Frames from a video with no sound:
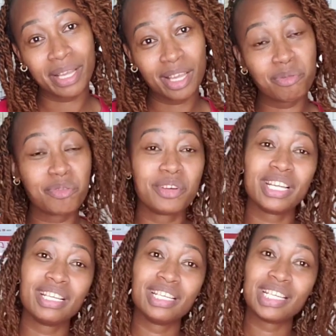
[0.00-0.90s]
me if you
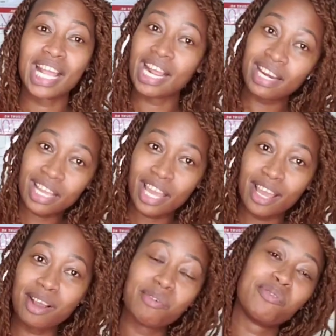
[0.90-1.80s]
need any
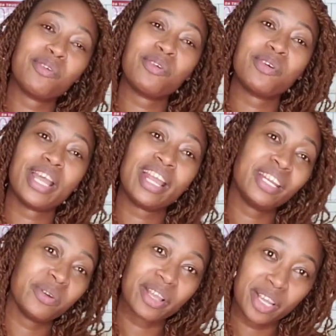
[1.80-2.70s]
cake for
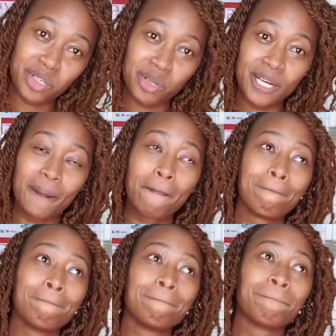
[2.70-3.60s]
any occasion.
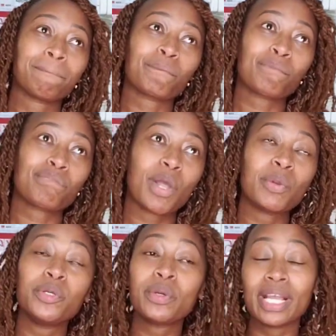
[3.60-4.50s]

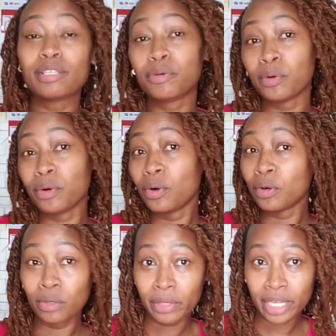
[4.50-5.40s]
We do cakes for
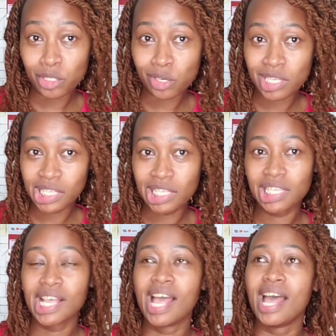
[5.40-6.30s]
all occasions.
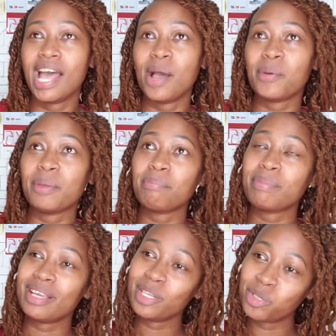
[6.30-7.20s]
We
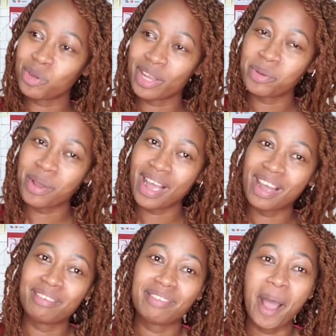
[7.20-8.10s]
make sure you
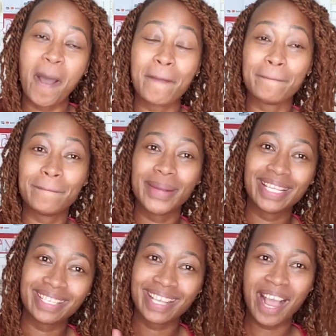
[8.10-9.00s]
have
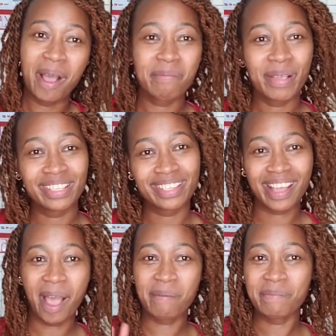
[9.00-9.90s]
amazing,
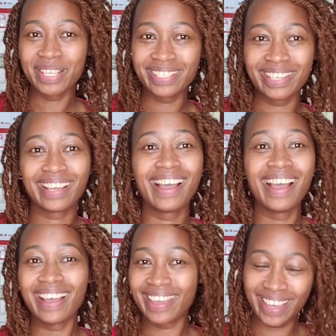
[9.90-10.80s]
amazing,
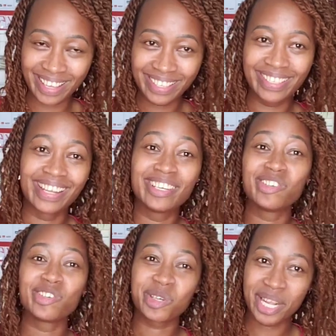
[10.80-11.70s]
amazing cakes
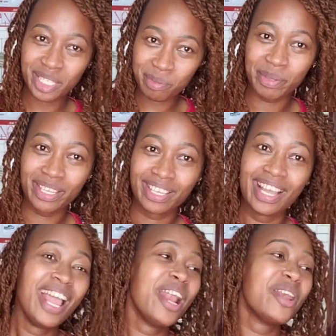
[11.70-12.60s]
Trust
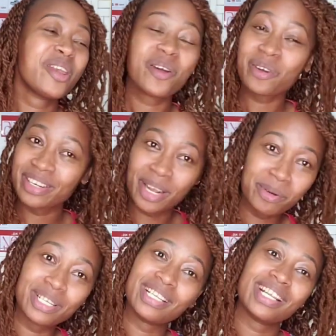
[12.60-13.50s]
me, no
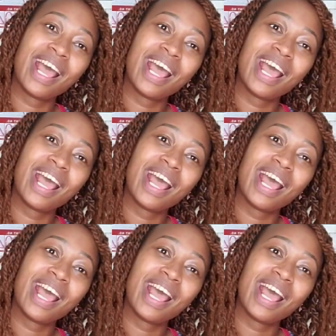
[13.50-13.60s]
doubt